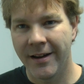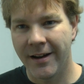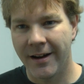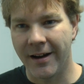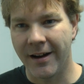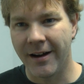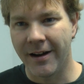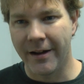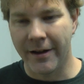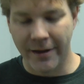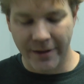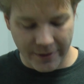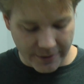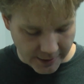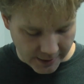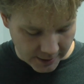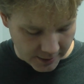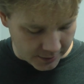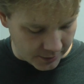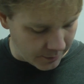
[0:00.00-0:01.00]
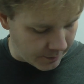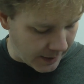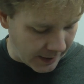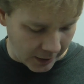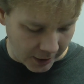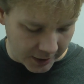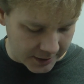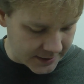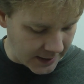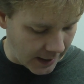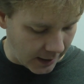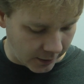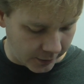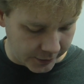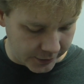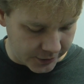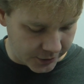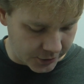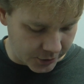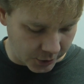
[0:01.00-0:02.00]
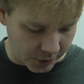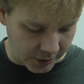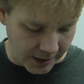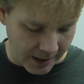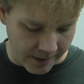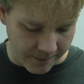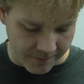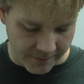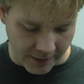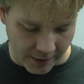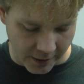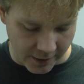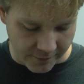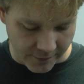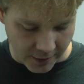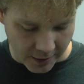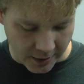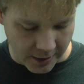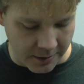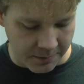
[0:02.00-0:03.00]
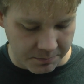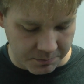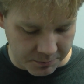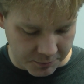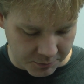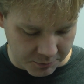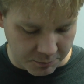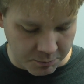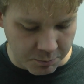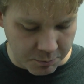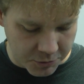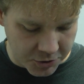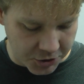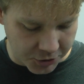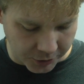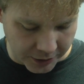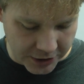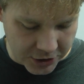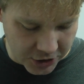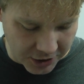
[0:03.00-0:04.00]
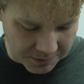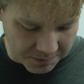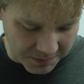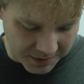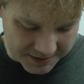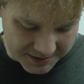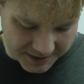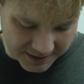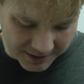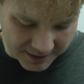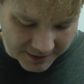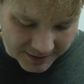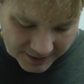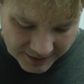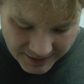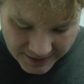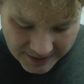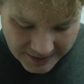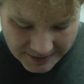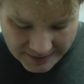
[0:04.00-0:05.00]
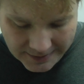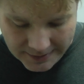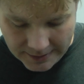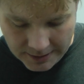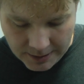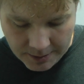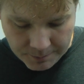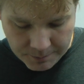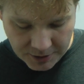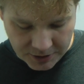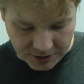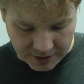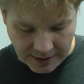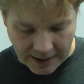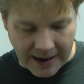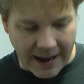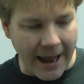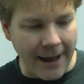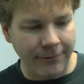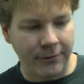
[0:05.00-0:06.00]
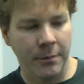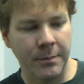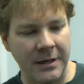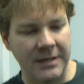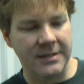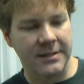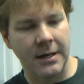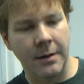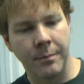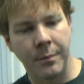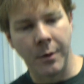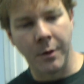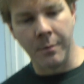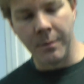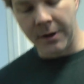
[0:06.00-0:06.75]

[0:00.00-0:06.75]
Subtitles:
The bearing tolerances are kept very, very stringent, but they have to be simple